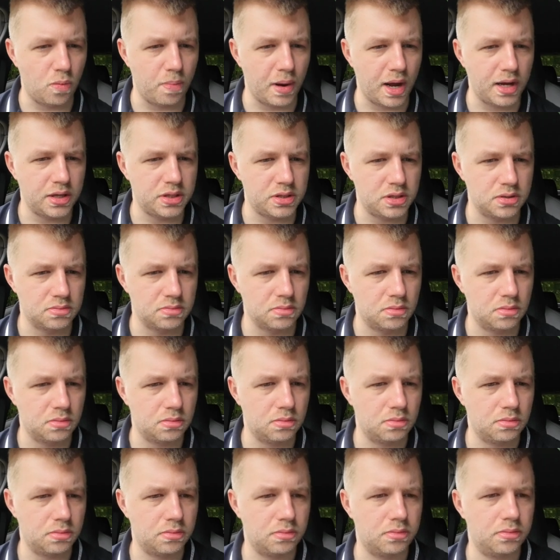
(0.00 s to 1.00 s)
bass.
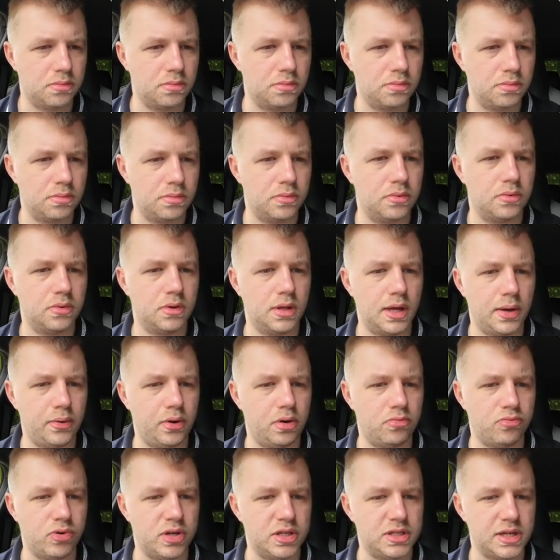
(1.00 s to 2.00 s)
I'm
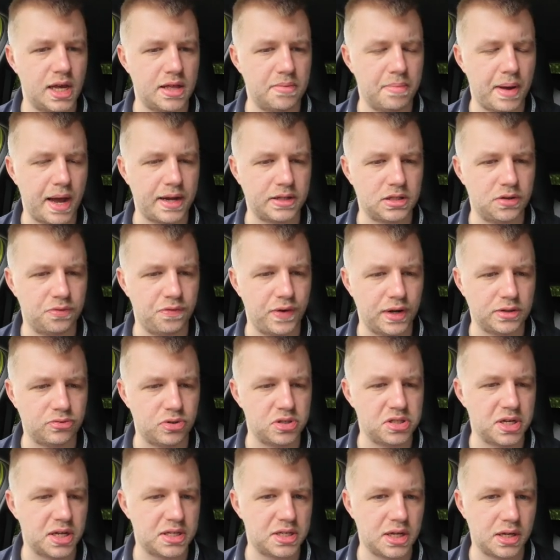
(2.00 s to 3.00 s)
going to reset that back to
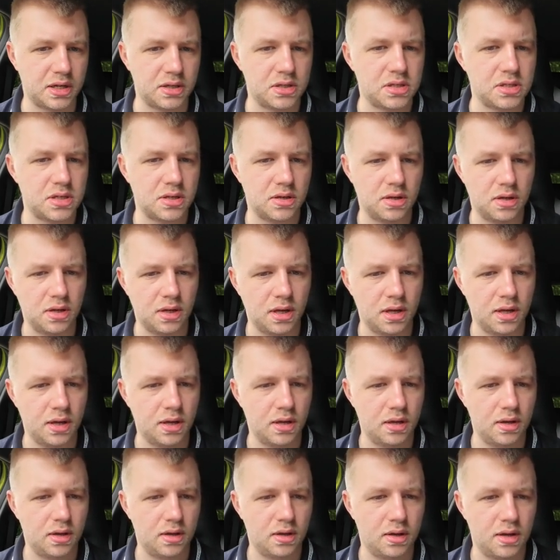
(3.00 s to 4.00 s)
factory settings.
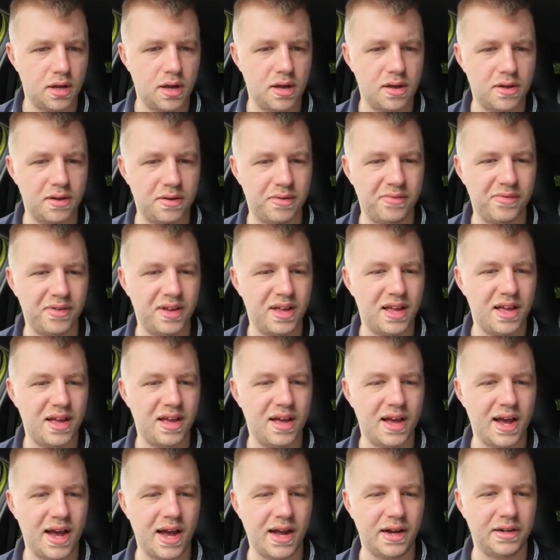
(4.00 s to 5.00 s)

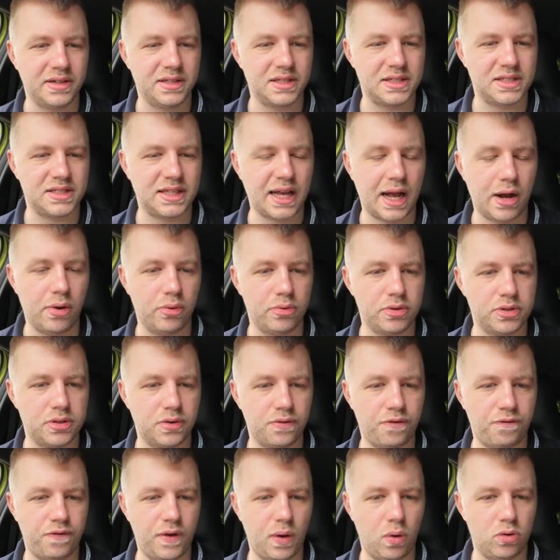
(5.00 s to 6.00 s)
And sound
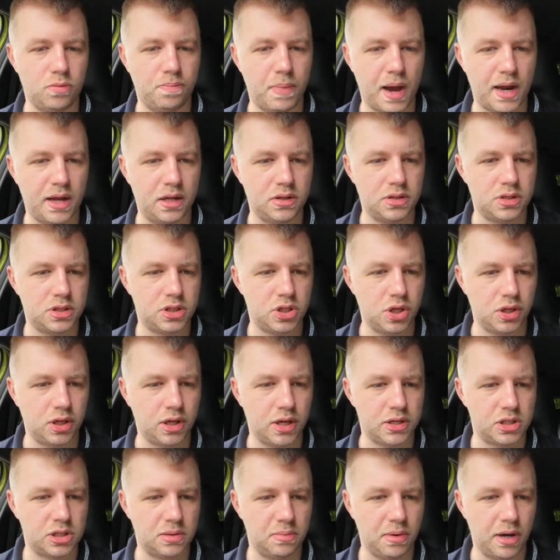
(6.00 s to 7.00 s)
field balance, so you
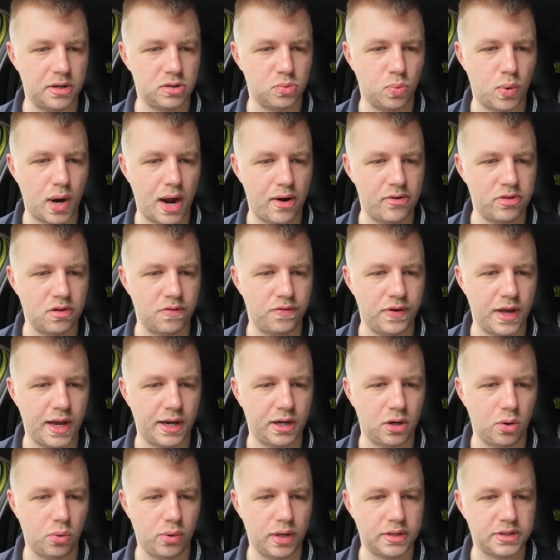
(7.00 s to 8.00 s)
can customize where in the
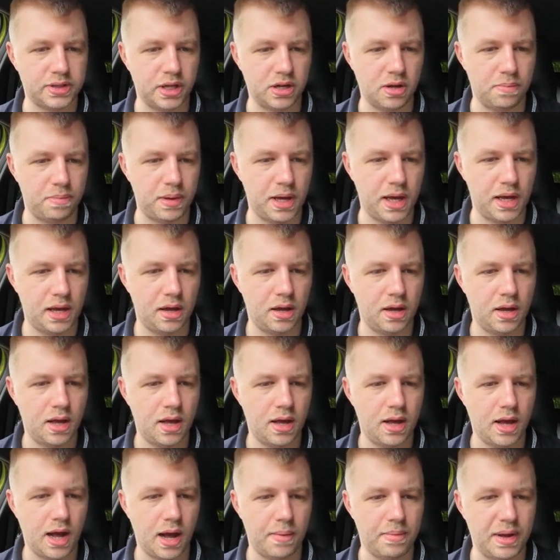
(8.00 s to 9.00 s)
vehicle that's going to be.
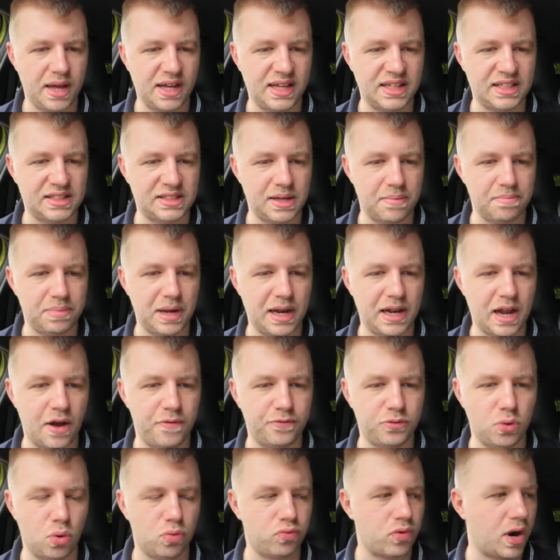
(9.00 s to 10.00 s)
It is simply
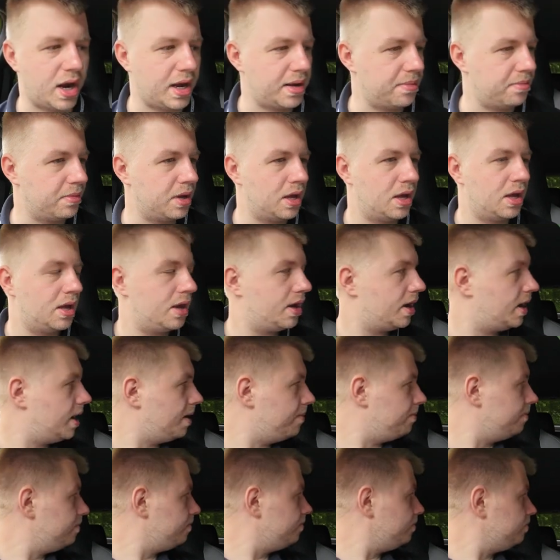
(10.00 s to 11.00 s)
left or right.
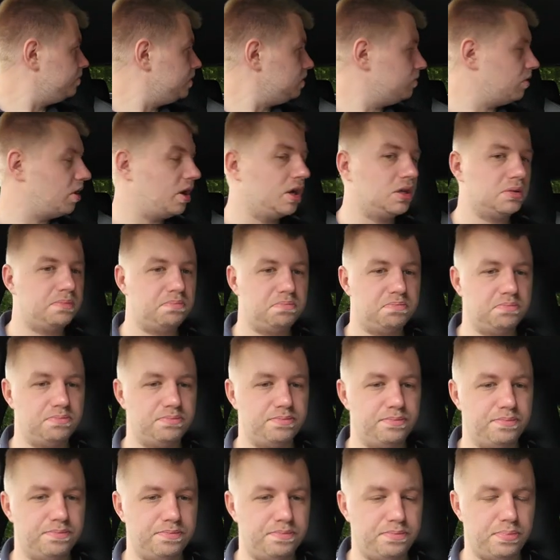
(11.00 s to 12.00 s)
There are
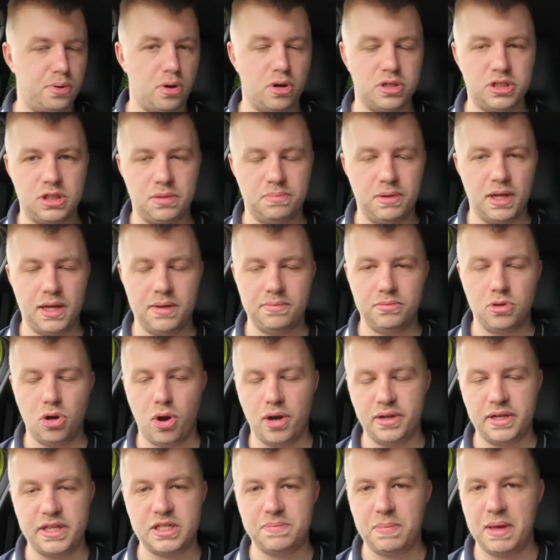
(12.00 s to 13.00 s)
possibly not
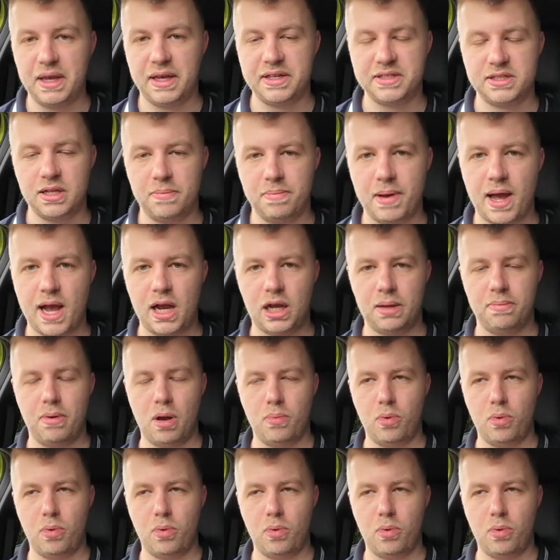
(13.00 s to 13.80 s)
any speakers in the back, but